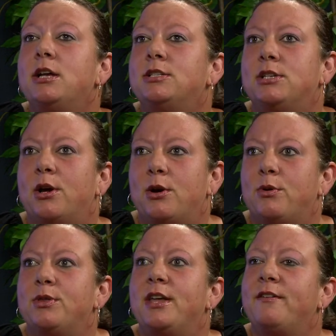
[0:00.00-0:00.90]

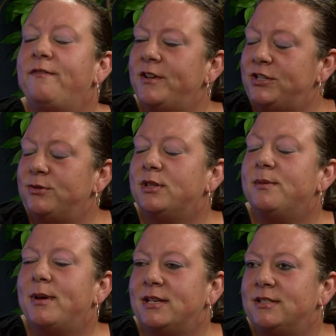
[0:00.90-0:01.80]
So they'll fit you with the
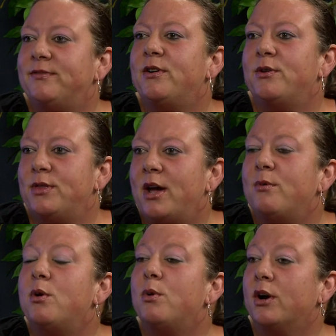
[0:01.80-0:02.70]
best phone that
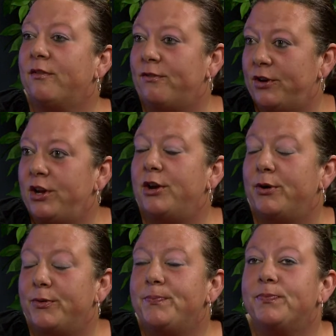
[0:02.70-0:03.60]
will work for you.